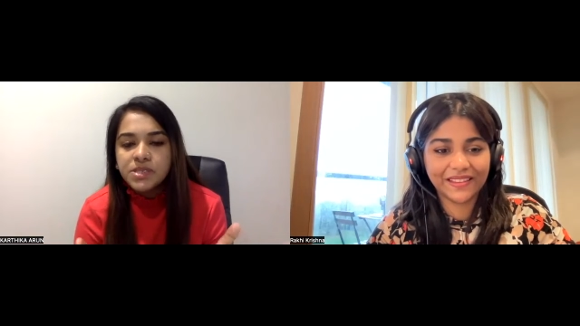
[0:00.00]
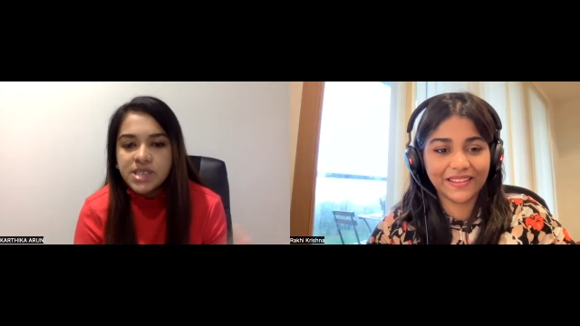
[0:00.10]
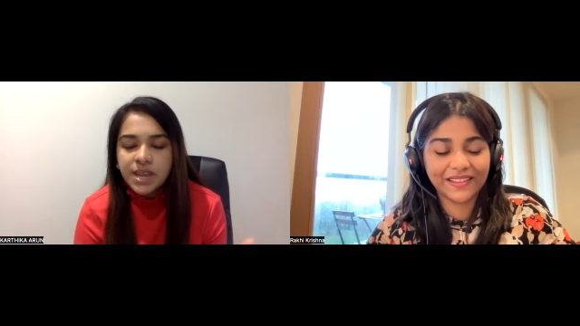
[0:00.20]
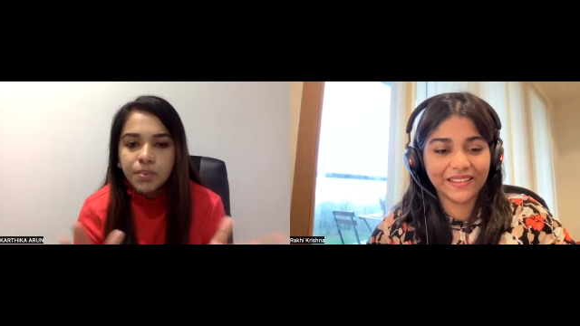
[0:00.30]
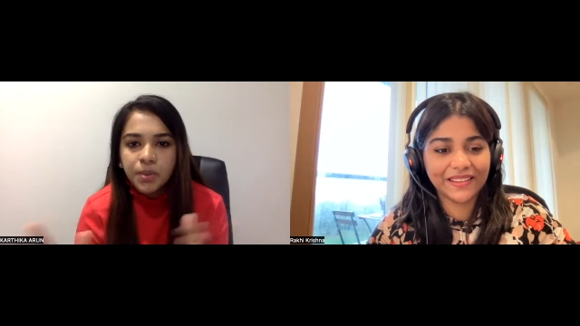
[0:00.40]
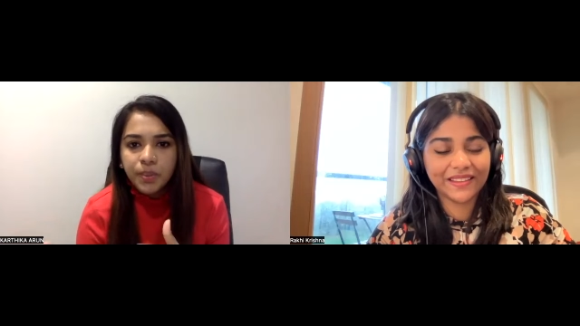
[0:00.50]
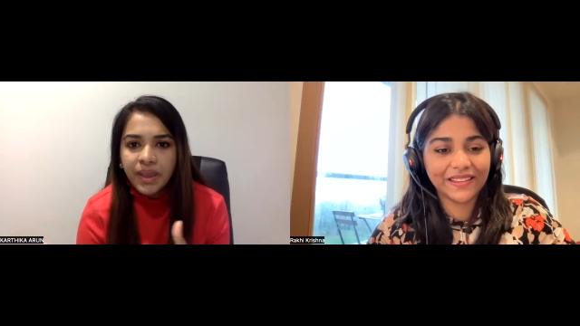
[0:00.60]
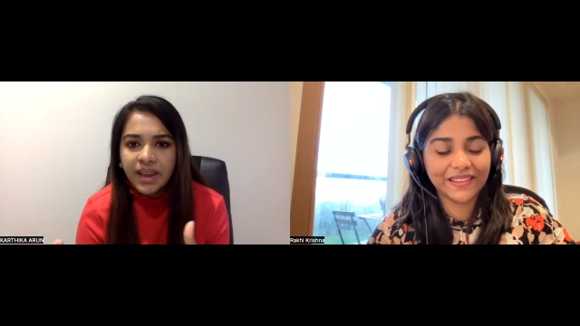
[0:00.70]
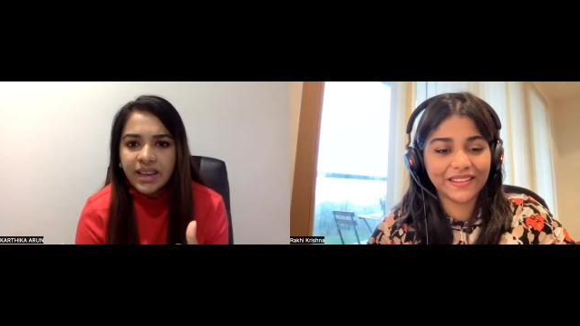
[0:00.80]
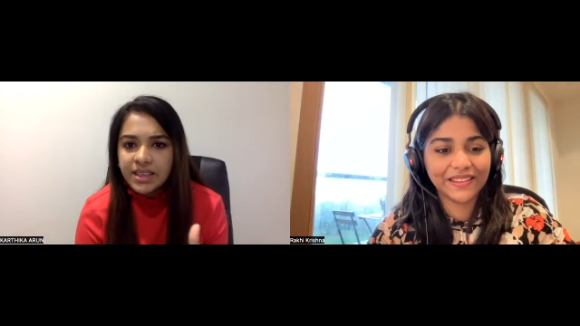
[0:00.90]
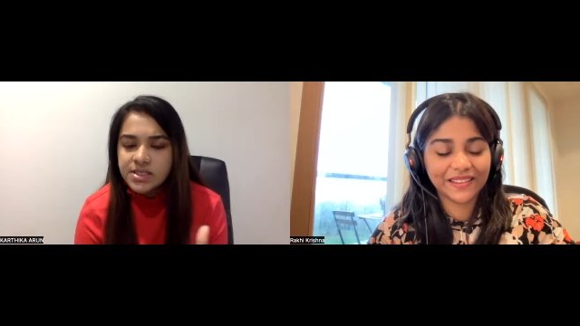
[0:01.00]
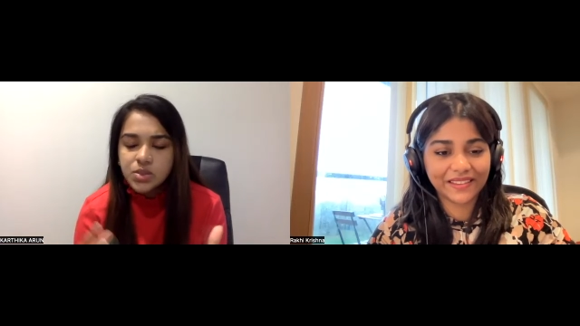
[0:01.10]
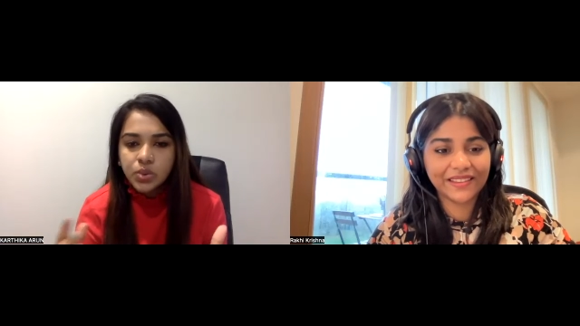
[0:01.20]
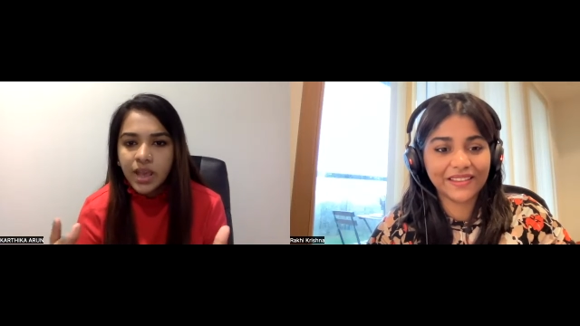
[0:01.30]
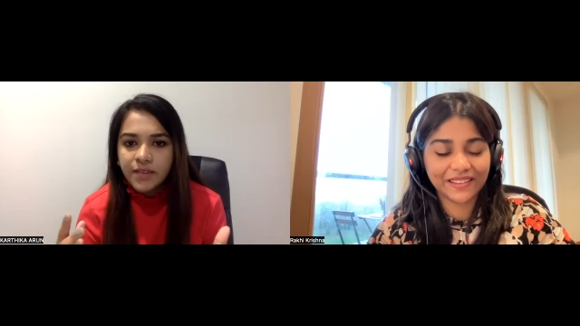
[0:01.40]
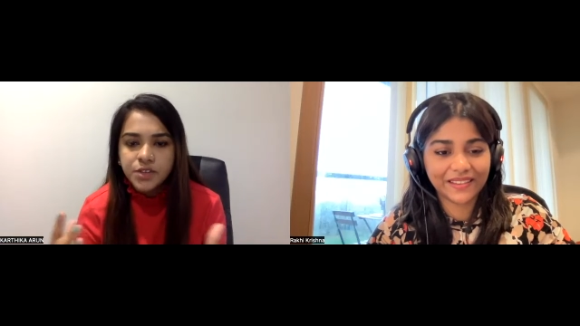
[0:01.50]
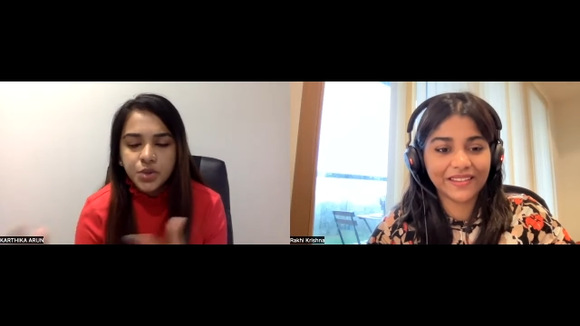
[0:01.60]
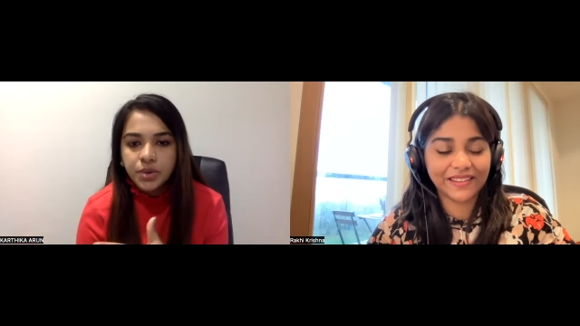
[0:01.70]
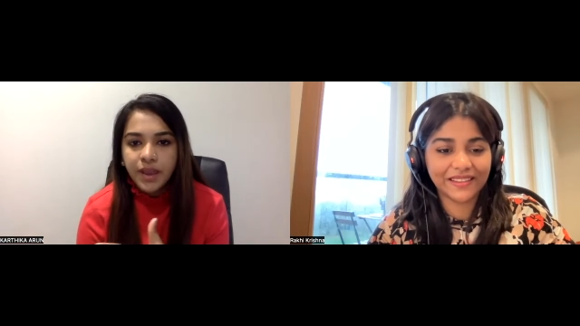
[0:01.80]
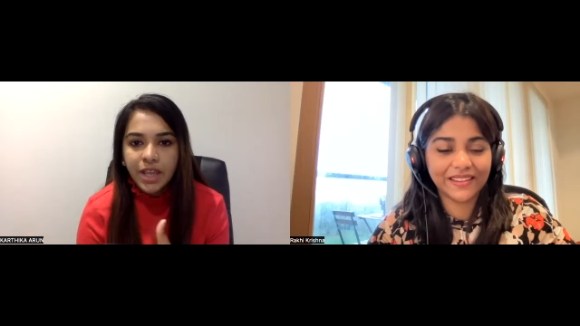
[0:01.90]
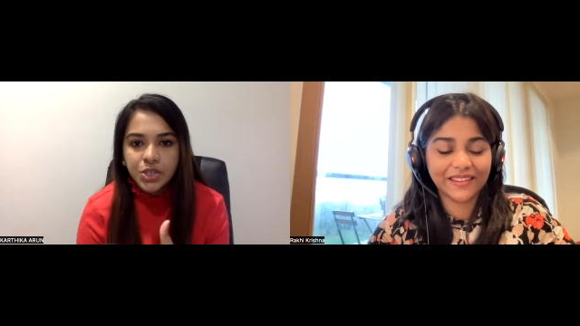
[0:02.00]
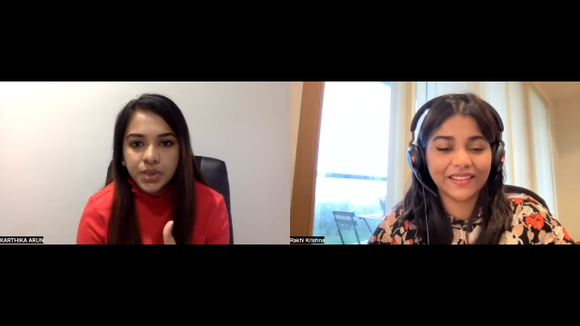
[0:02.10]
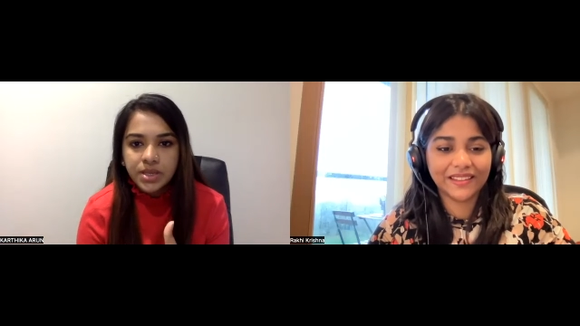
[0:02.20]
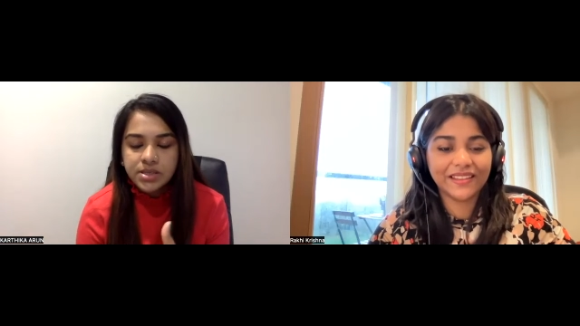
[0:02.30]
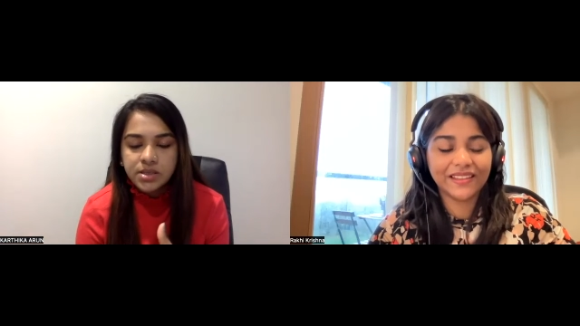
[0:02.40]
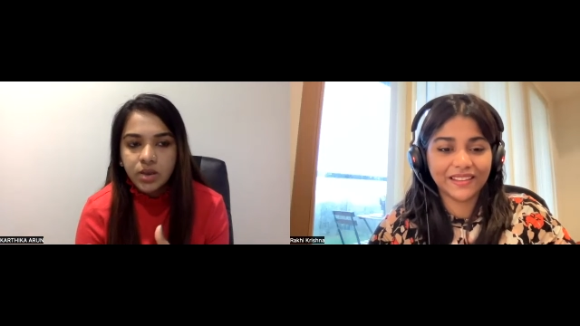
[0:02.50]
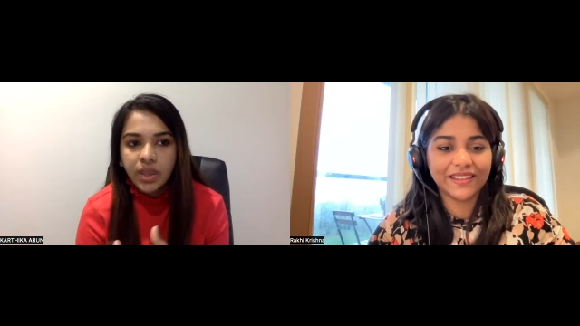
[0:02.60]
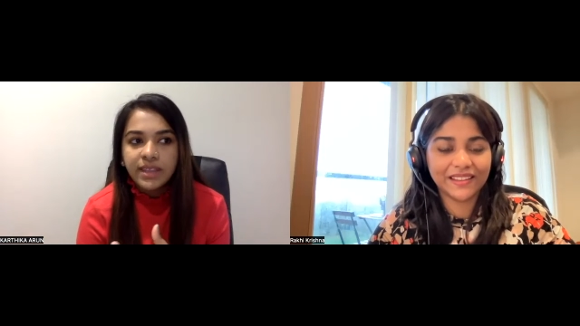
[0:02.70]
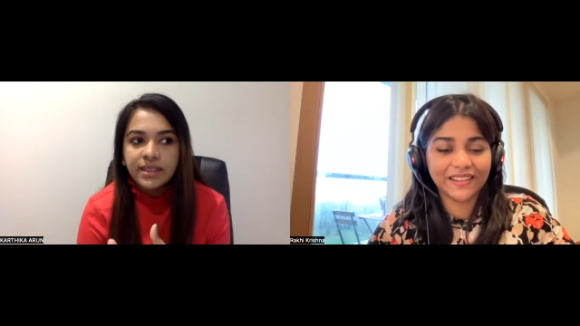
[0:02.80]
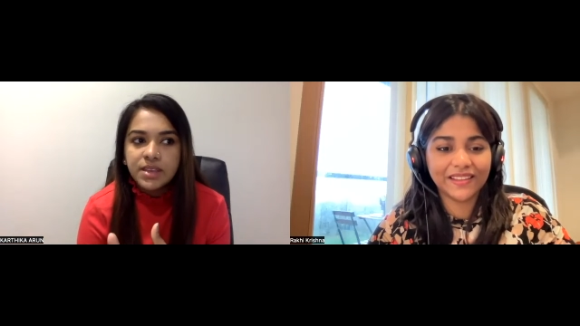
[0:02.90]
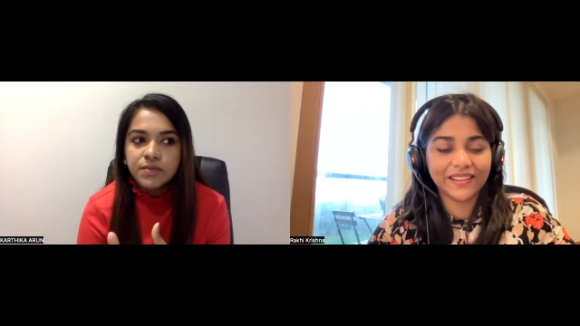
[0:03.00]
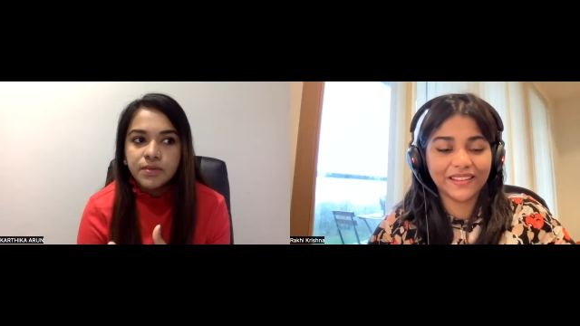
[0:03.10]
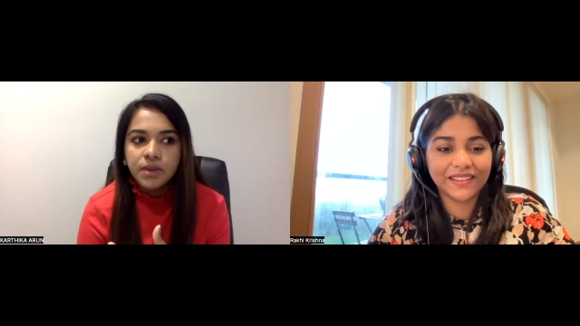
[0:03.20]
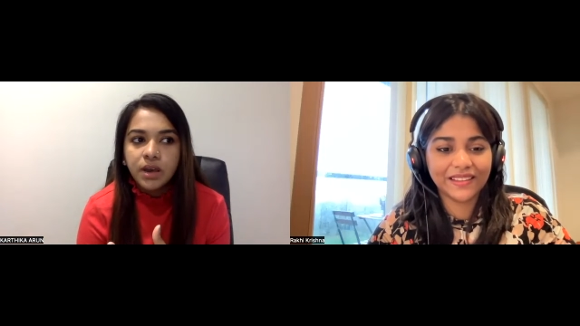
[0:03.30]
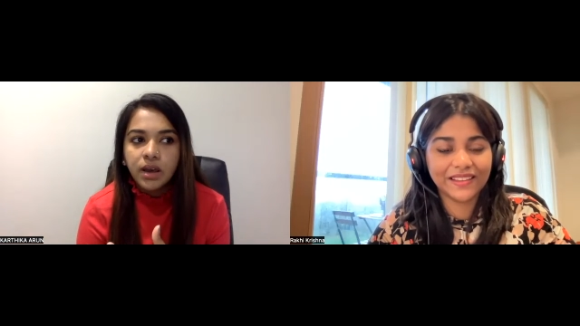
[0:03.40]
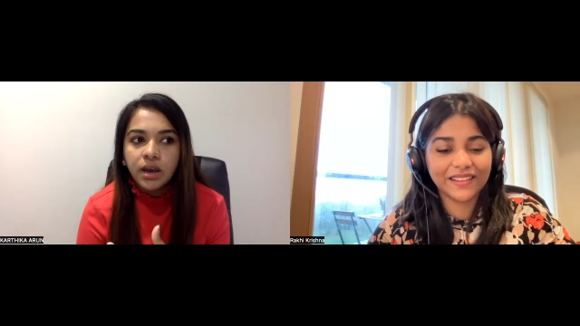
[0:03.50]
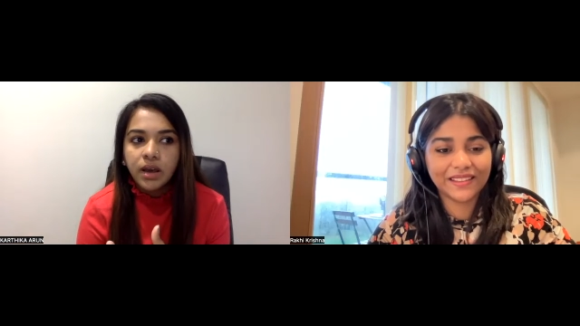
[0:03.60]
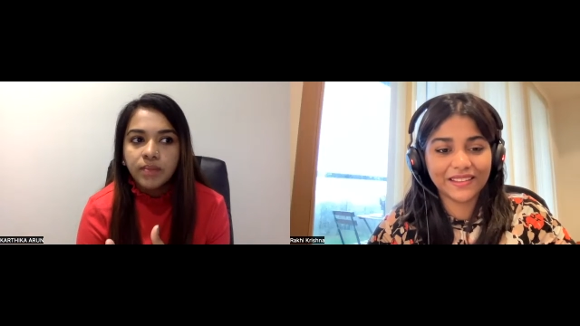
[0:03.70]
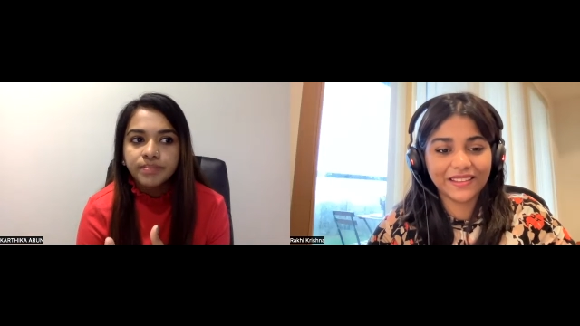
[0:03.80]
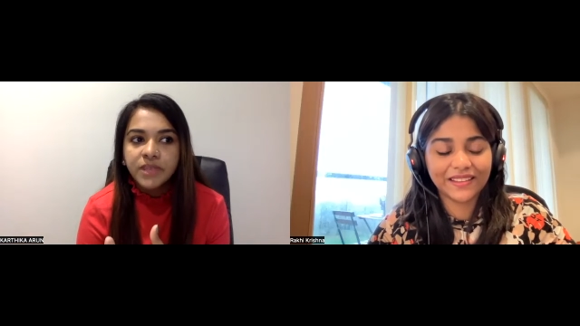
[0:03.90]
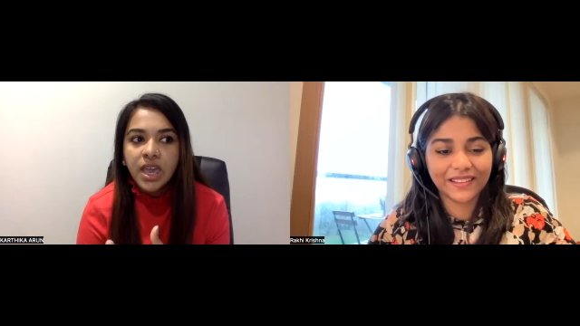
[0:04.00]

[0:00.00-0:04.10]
Speaker 1: start preparing like soon after you graduate so anything um,